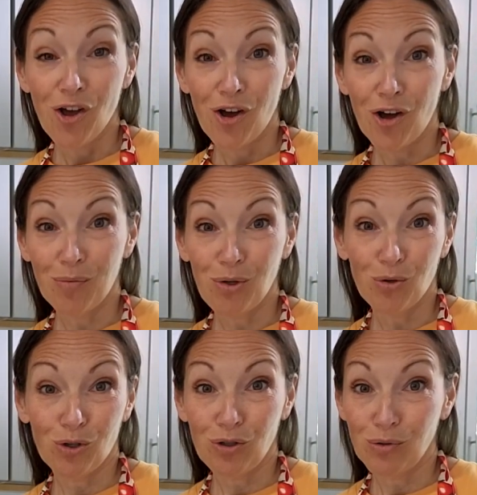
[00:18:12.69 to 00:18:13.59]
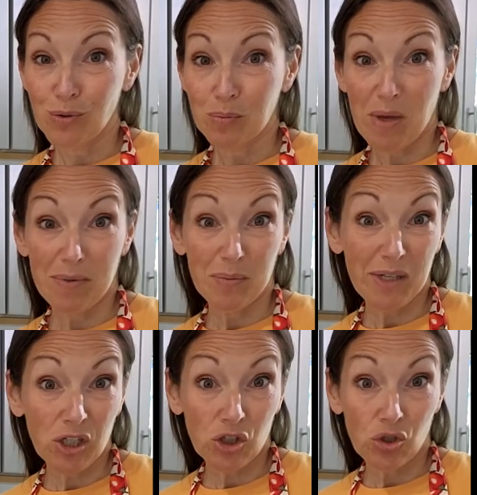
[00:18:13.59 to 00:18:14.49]
You can use baby
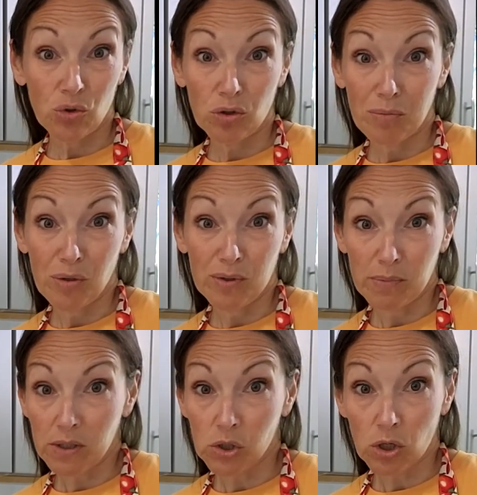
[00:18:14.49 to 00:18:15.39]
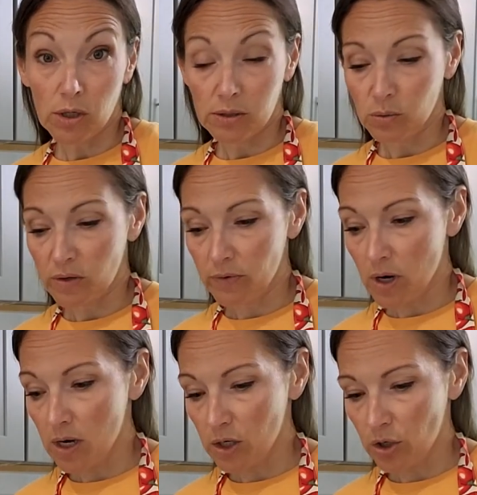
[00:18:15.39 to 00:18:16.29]
spinach, you can use mixed greens, whatever
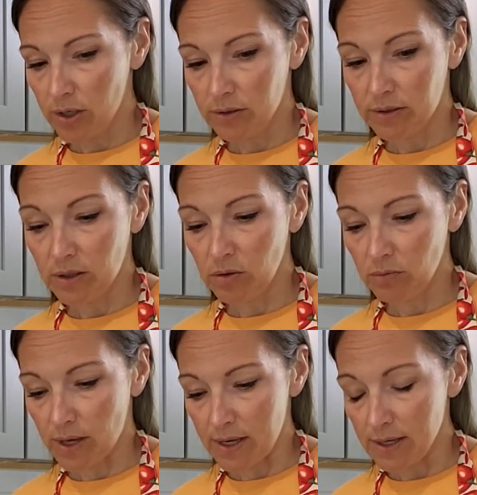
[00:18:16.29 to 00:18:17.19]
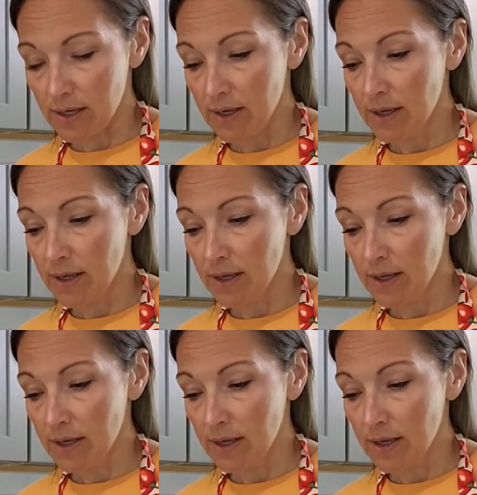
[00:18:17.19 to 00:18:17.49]
kind of greens that you like.